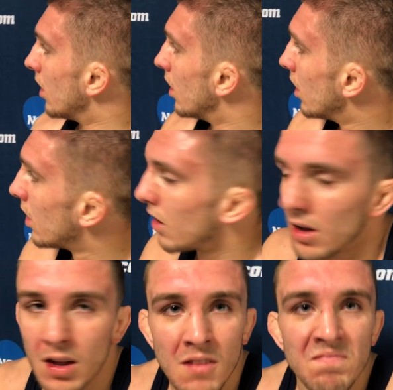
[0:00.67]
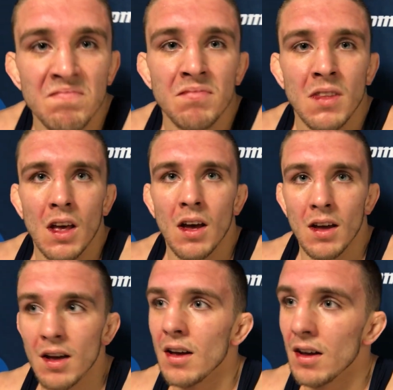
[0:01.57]
Okay, Zain train's rolling, man.
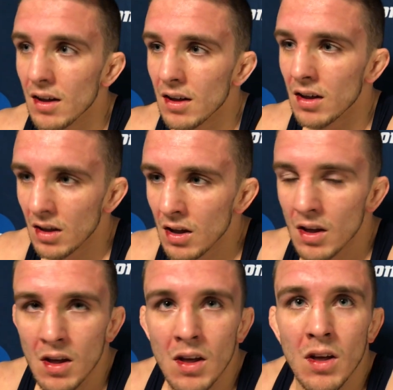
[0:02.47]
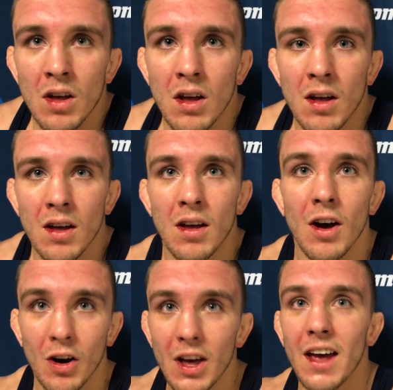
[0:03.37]
Bonus points. You scored 20 there. Okay. You
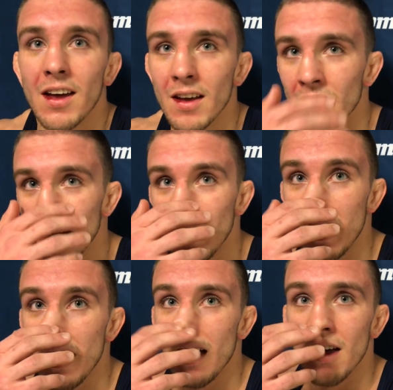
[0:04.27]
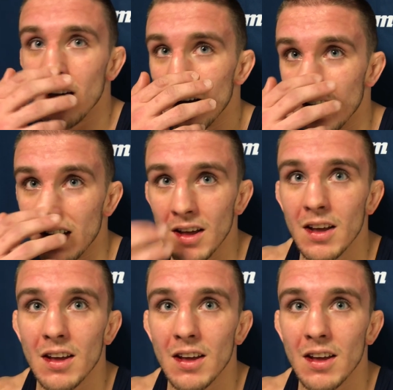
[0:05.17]
like putting points on the board, man.